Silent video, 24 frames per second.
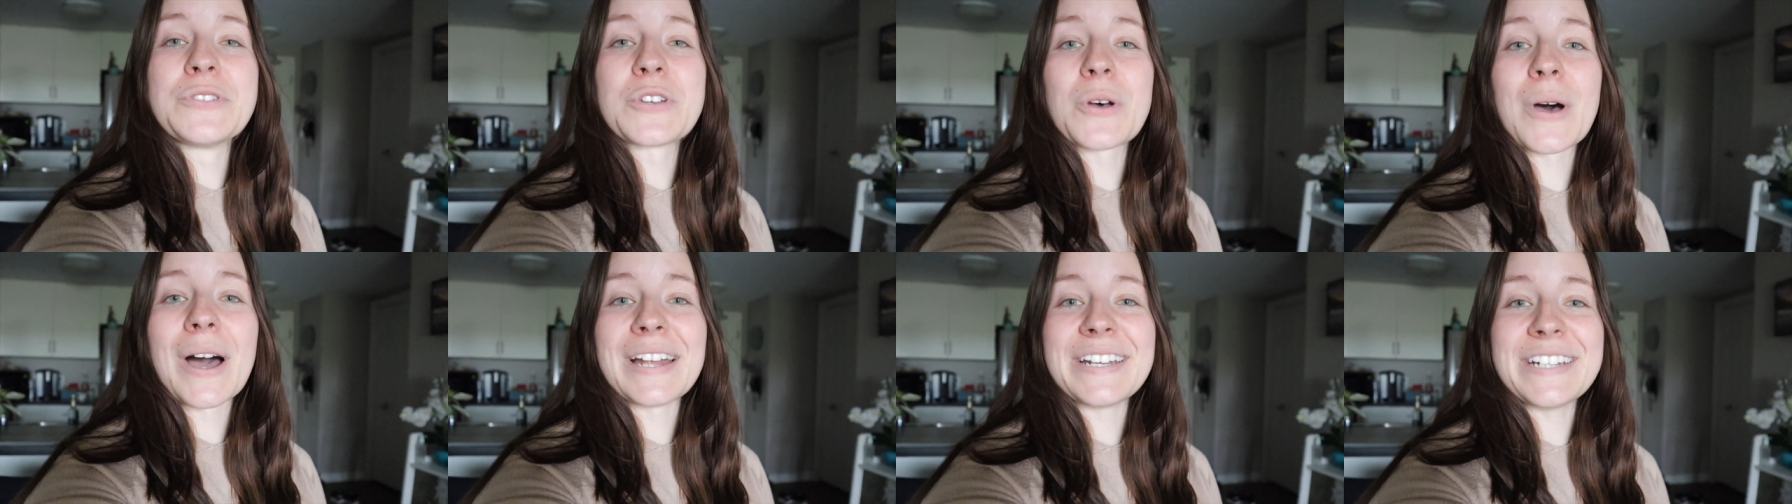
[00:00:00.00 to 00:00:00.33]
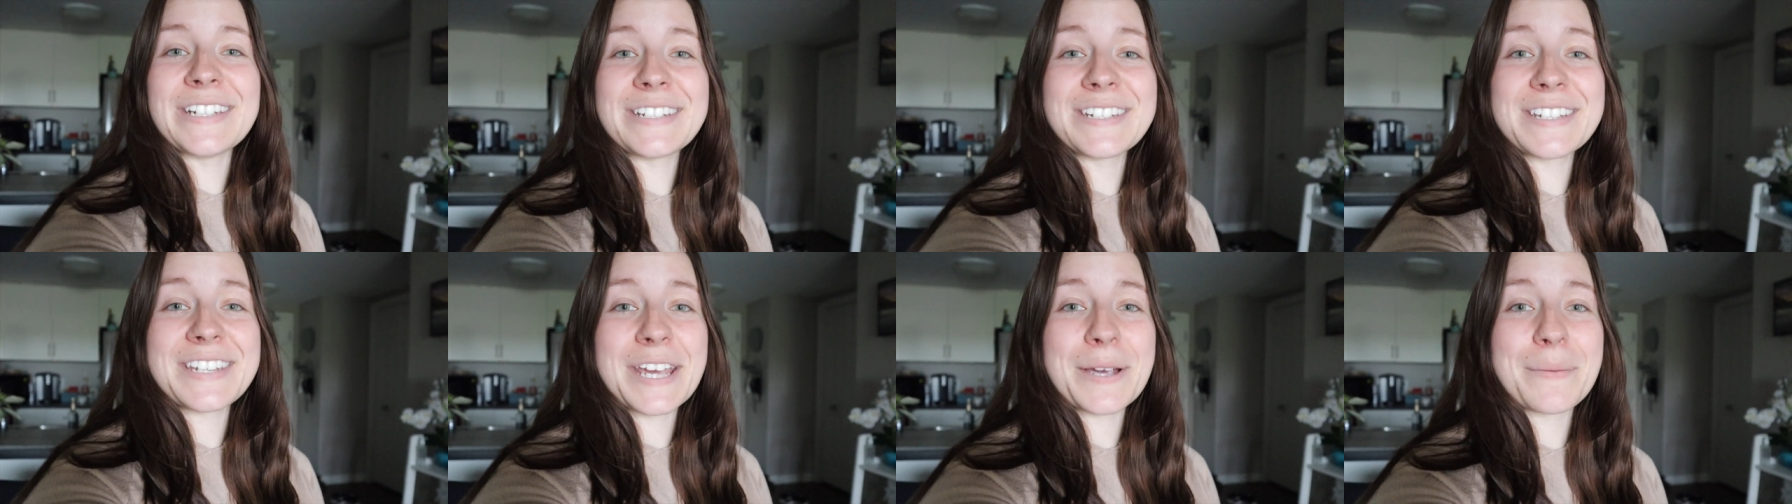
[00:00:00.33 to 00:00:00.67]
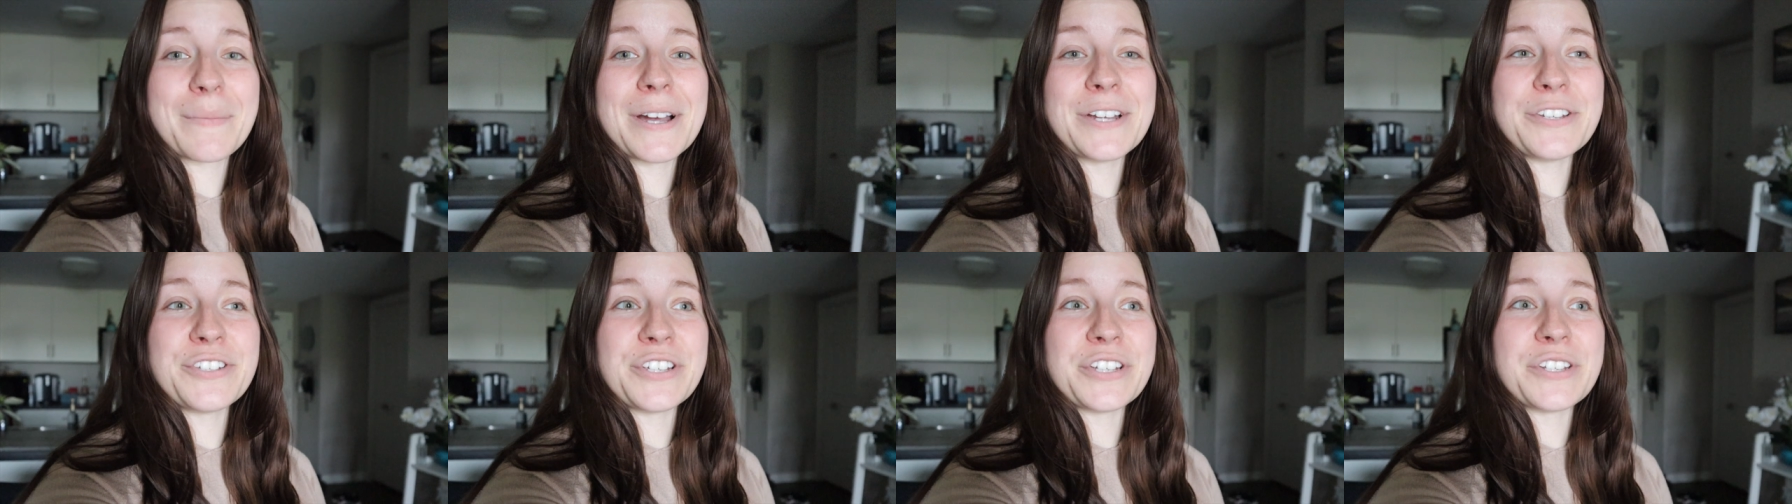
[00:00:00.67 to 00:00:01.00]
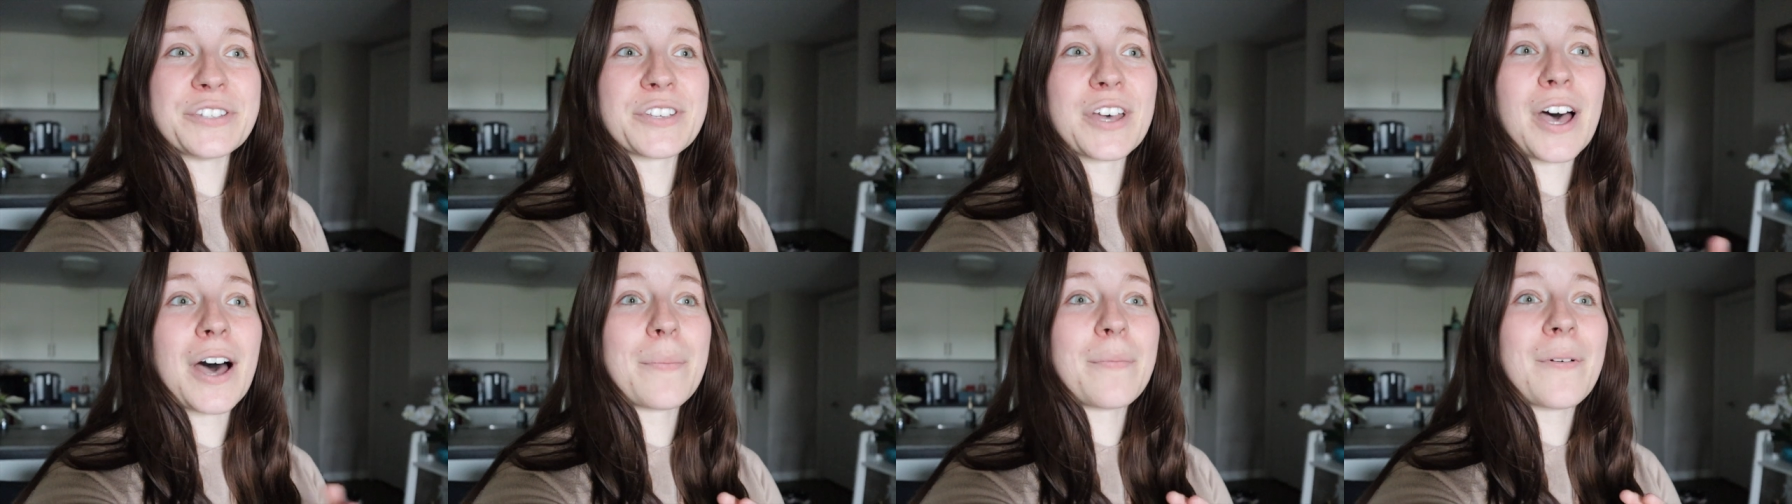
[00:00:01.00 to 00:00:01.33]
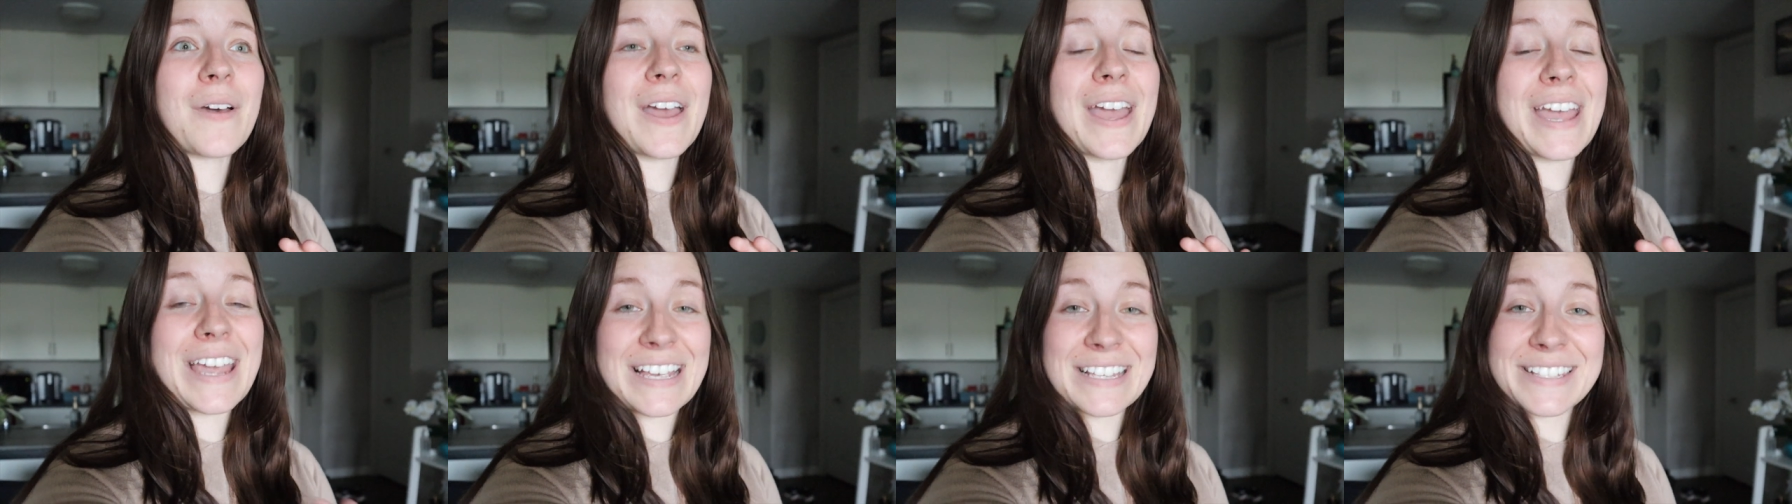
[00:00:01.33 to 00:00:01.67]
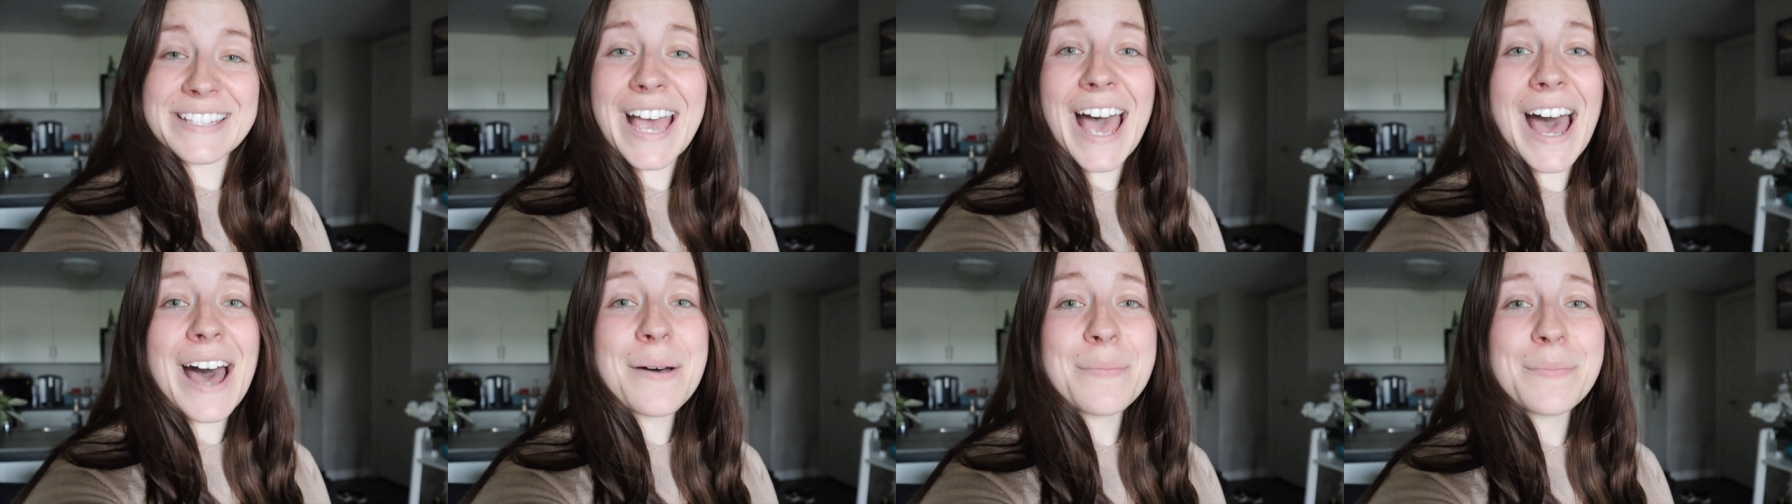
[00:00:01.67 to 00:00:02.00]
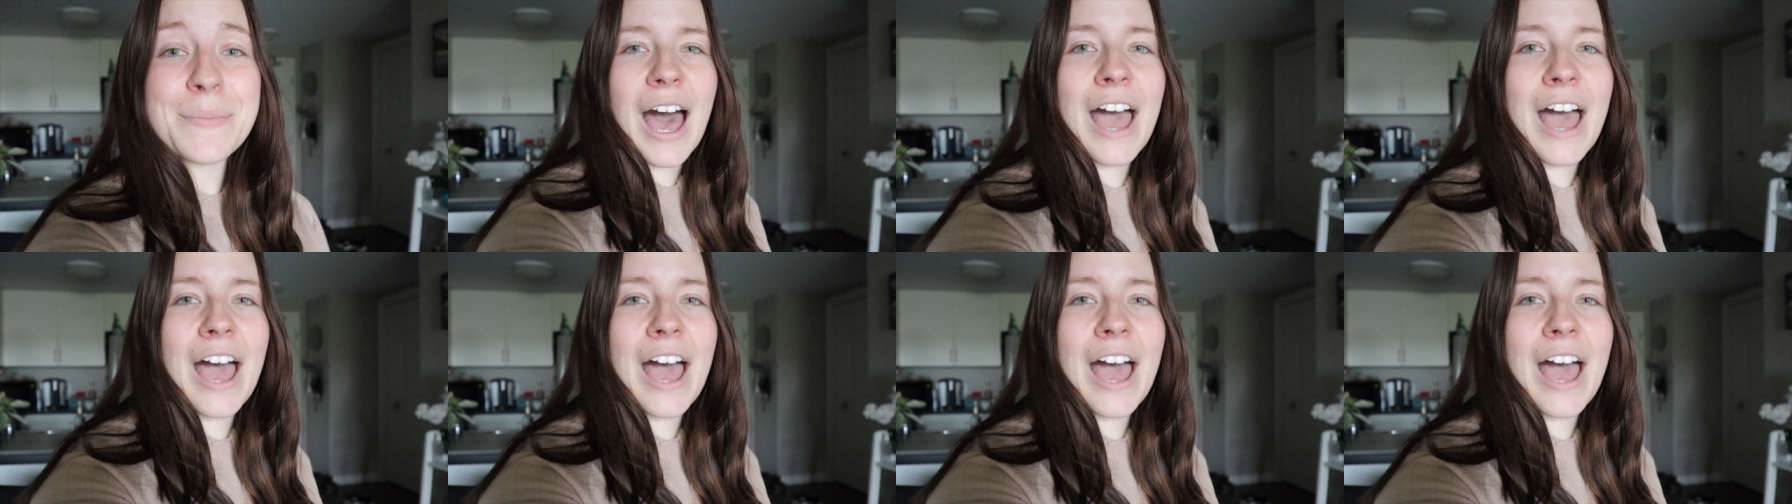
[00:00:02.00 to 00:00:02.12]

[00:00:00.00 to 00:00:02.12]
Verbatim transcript: so I need to take my jeans off ASAP.